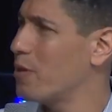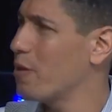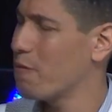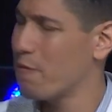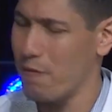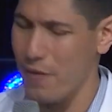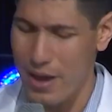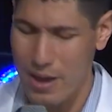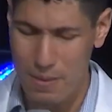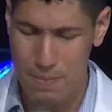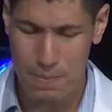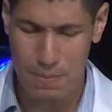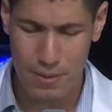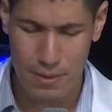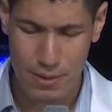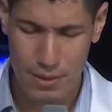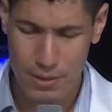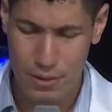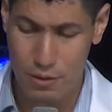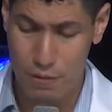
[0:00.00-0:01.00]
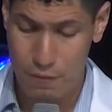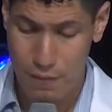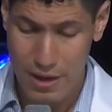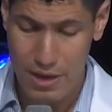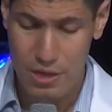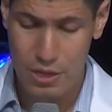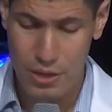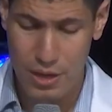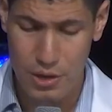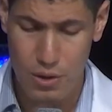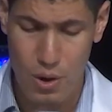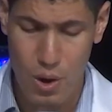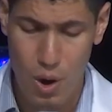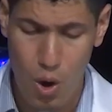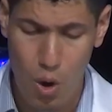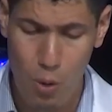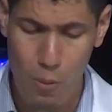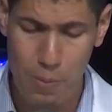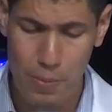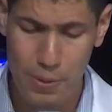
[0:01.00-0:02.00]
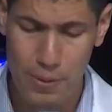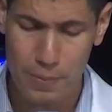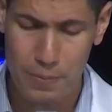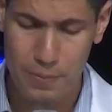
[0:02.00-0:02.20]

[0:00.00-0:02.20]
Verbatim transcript: your faith, your faith and your hope.